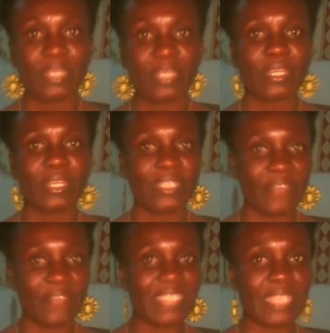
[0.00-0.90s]
The
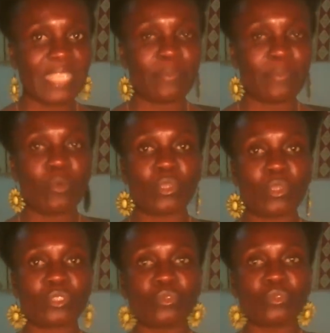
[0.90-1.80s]
first step was
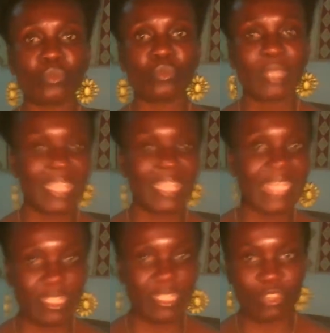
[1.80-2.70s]
to get a
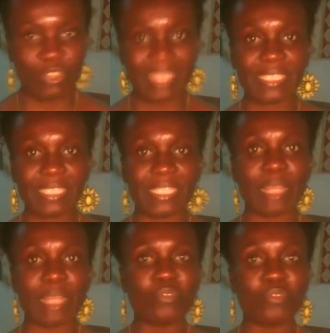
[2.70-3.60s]
strategy, a
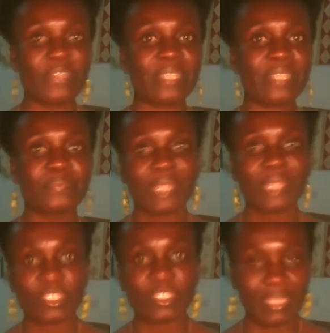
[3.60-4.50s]
proven
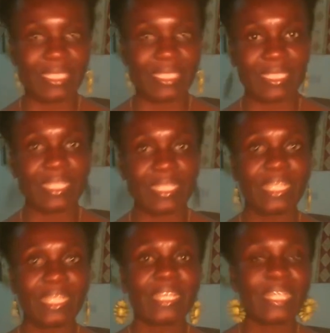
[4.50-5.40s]
strategy.
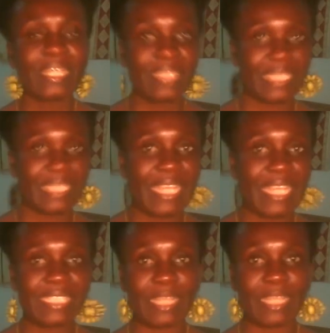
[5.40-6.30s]
The second
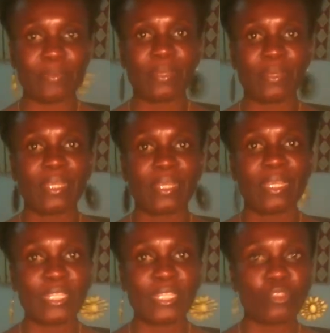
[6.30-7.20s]
step
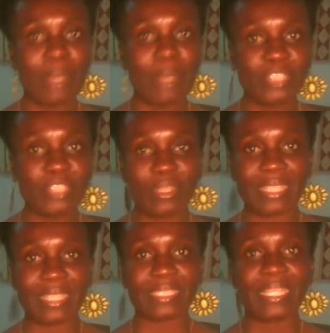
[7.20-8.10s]
is to make sure that
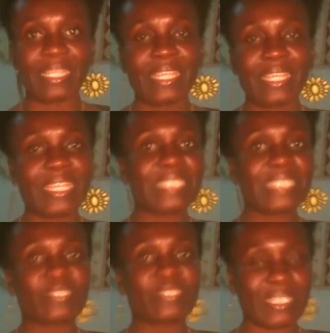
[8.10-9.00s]
that
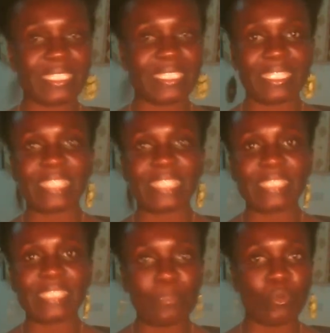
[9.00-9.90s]
strategy is
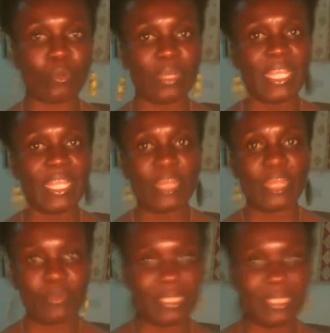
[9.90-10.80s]
simple and
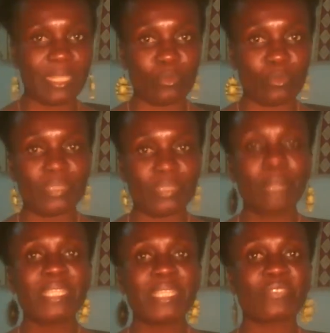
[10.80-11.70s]
repeatable.
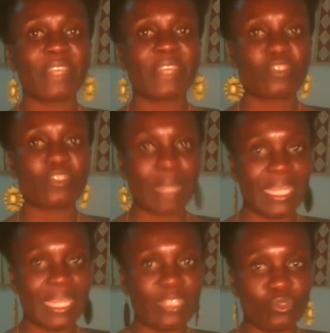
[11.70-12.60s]
Please refer to my
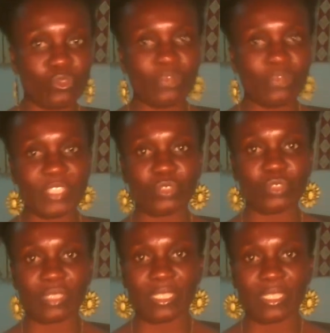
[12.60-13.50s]
last 2
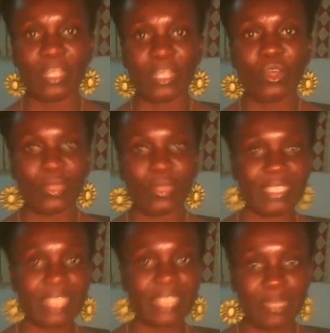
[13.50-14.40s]
videos on this
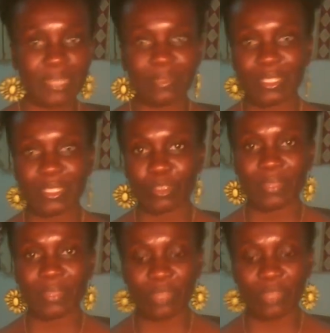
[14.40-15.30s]
same topic
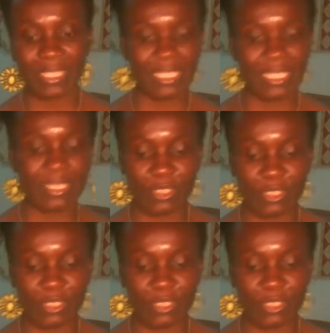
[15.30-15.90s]
for the details.